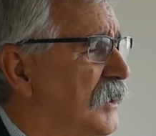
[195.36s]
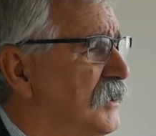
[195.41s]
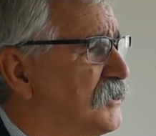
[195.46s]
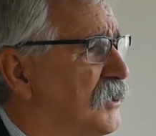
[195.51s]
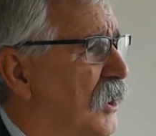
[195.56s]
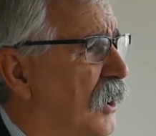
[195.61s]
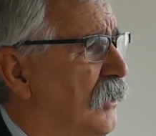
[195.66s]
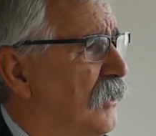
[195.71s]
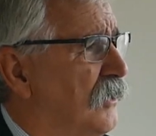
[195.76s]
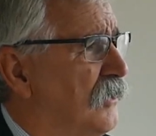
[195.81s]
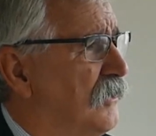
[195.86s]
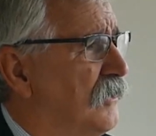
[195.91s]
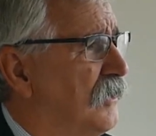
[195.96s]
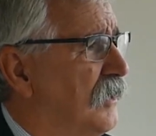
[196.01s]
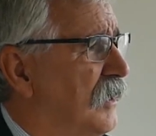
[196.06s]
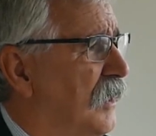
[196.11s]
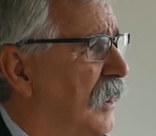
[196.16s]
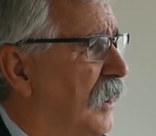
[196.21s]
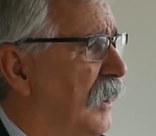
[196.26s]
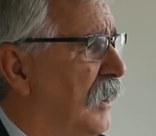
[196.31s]
So
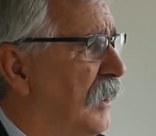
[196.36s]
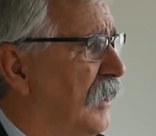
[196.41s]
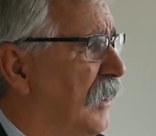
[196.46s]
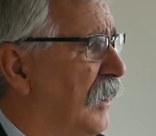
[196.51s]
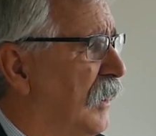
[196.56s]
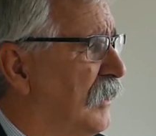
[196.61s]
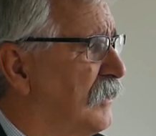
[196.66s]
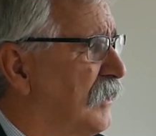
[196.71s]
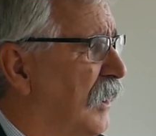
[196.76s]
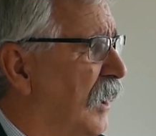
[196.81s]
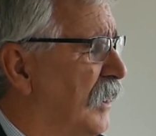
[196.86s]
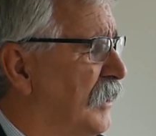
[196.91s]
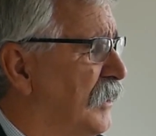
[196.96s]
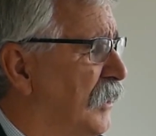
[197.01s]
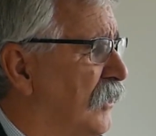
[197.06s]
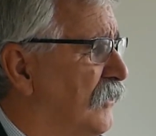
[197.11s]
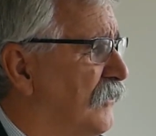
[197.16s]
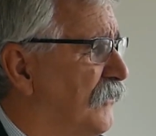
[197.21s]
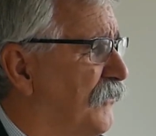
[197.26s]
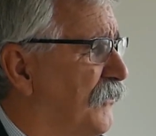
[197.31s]
I
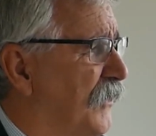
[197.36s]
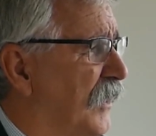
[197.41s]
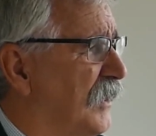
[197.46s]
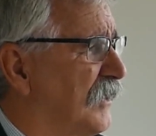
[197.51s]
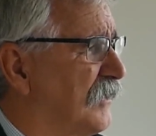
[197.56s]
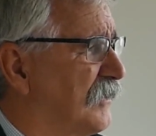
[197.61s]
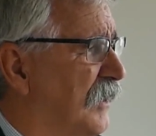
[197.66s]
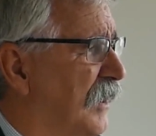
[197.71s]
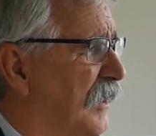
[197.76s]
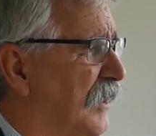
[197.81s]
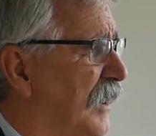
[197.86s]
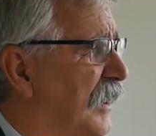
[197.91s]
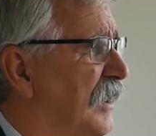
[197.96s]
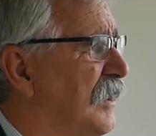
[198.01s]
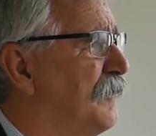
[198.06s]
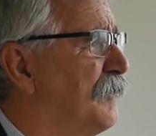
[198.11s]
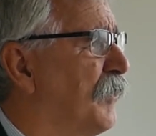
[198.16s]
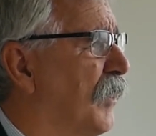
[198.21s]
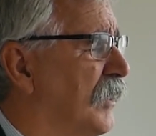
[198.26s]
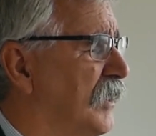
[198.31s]
don't think that
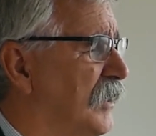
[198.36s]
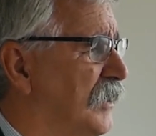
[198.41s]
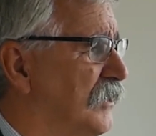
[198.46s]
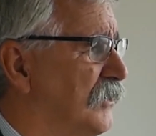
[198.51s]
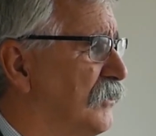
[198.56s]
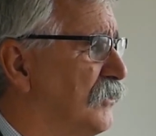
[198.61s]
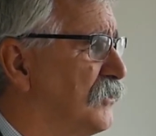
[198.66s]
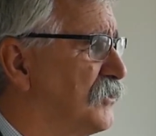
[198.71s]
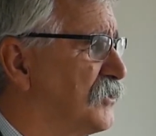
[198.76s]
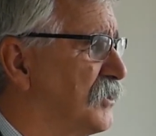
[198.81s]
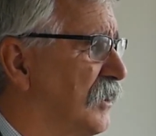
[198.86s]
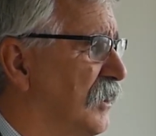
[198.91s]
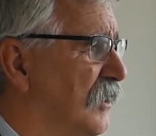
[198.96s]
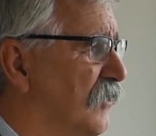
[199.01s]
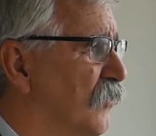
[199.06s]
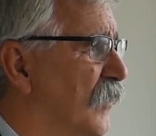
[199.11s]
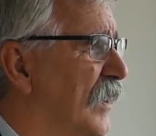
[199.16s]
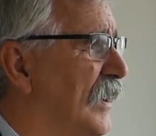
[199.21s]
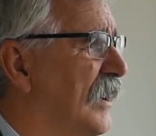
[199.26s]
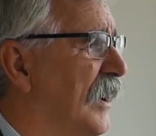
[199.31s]
anybody in New
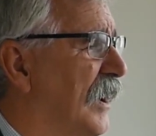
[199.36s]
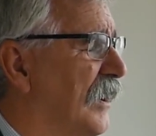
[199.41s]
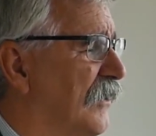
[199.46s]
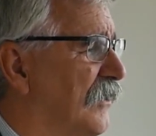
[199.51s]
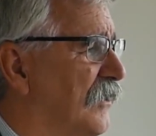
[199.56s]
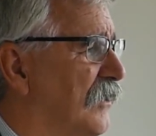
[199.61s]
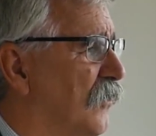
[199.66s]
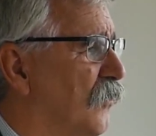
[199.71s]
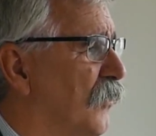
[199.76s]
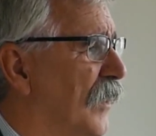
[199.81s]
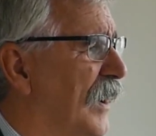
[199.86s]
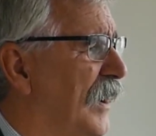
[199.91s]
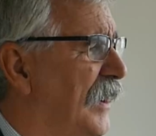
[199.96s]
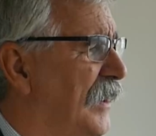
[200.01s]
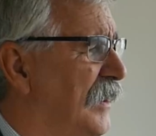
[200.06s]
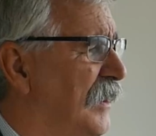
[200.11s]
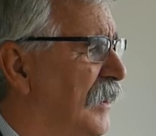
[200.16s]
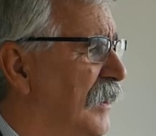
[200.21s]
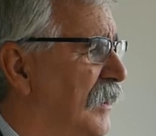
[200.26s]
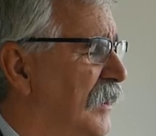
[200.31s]
Zealand went out of their
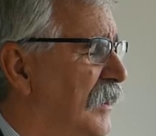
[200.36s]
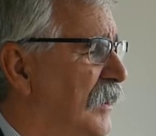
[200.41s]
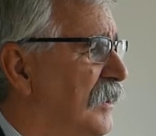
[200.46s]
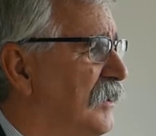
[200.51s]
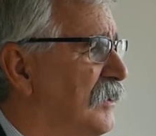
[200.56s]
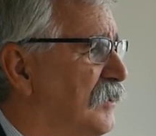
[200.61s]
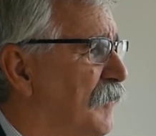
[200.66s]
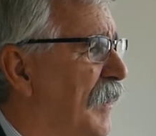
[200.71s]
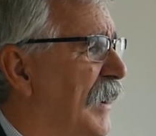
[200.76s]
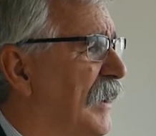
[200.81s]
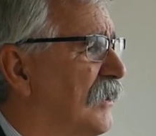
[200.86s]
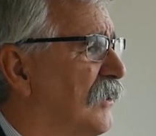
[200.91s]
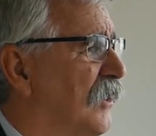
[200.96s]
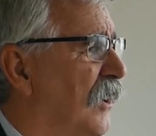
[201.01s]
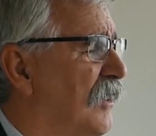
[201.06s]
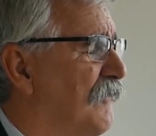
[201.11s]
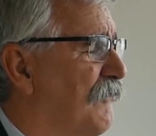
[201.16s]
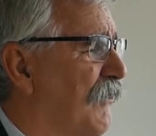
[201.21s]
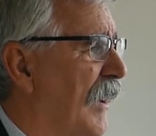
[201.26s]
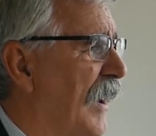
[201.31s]
way to make
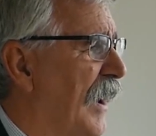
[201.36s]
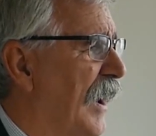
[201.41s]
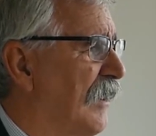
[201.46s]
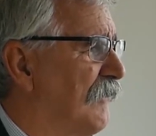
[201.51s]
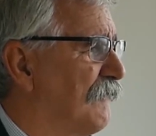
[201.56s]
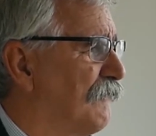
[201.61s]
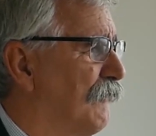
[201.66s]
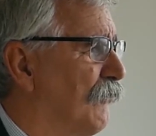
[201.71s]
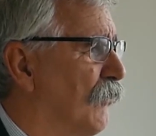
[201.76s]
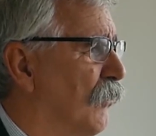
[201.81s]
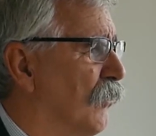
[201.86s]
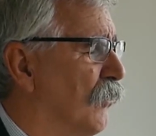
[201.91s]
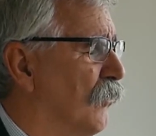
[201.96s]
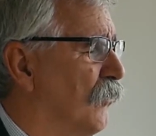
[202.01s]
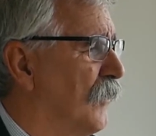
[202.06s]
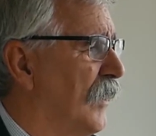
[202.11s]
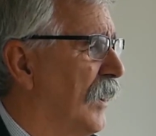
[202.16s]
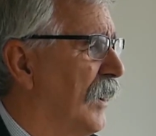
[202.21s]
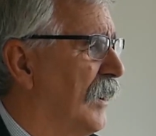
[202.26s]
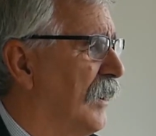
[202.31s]
life hard
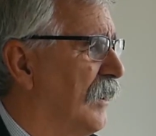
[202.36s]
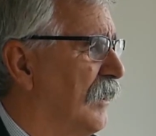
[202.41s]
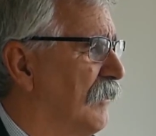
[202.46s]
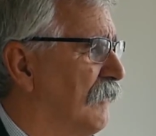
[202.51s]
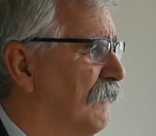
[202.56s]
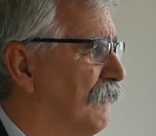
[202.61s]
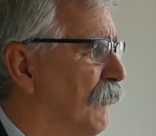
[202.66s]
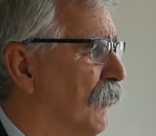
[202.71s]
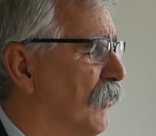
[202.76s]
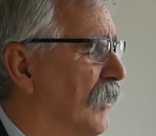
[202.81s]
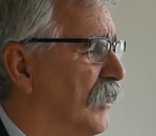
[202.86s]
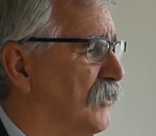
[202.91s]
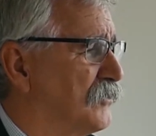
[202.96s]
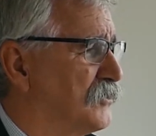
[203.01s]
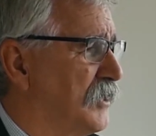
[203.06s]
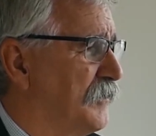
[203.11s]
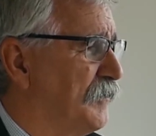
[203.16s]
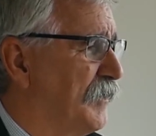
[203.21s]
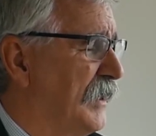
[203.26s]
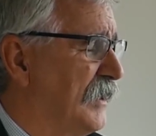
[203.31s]
for
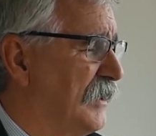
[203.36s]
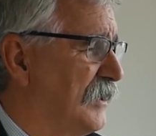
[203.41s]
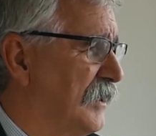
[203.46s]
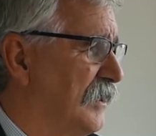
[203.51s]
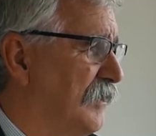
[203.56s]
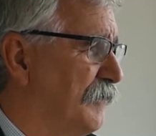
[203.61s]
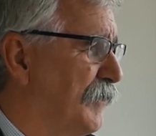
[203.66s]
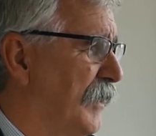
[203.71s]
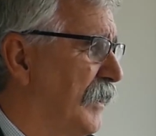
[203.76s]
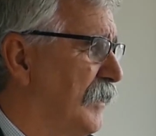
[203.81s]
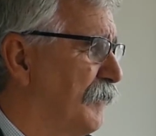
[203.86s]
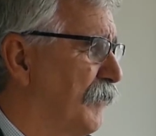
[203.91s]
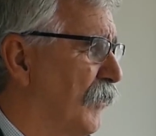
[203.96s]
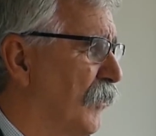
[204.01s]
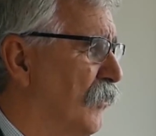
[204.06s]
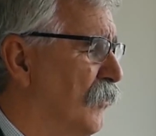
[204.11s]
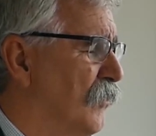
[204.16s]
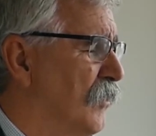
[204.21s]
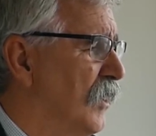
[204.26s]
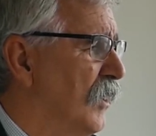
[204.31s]
LGBT
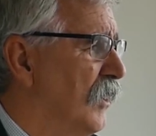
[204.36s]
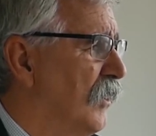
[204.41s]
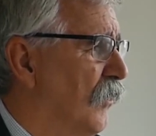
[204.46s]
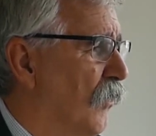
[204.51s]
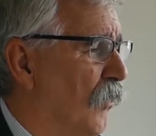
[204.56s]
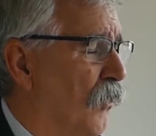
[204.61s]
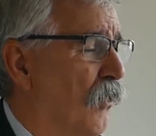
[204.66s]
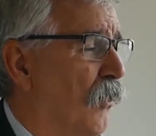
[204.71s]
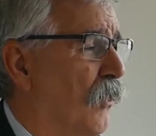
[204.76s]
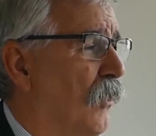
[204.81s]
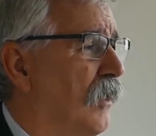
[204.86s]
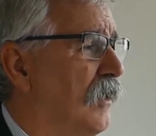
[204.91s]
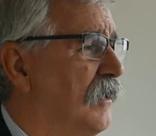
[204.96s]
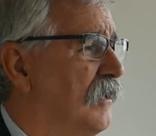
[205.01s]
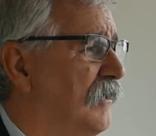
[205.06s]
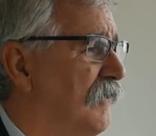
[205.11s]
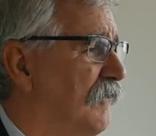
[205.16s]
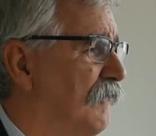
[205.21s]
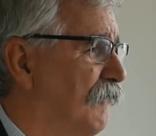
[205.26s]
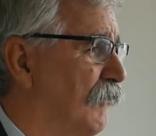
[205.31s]
people or
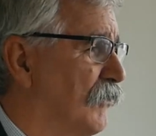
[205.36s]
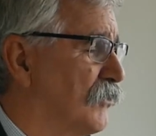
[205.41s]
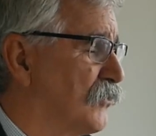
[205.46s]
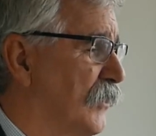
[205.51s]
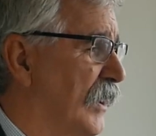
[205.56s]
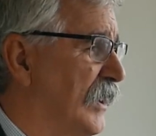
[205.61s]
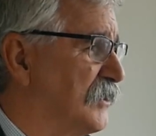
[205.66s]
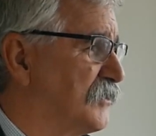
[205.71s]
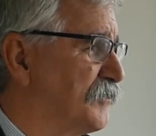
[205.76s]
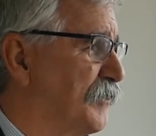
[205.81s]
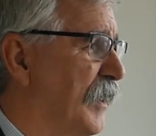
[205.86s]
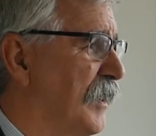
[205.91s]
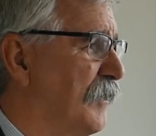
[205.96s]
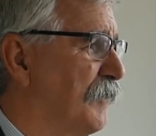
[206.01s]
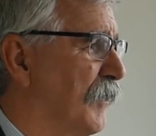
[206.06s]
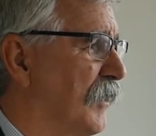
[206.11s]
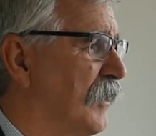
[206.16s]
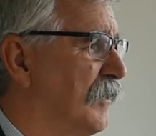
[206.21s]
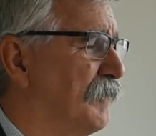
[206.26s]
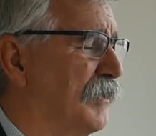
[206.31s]
for trans
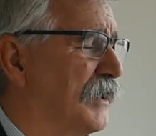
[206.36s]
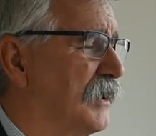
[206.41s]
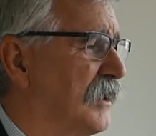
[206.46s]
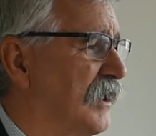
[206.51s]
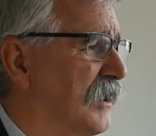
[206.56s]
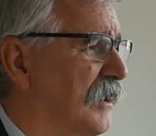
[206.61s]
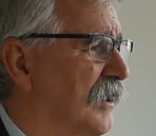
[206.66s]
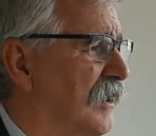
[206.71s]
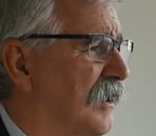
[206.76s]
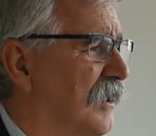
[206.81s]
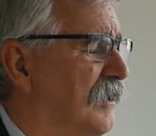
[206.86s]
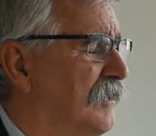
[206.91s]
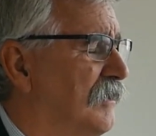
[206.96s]
people in particular.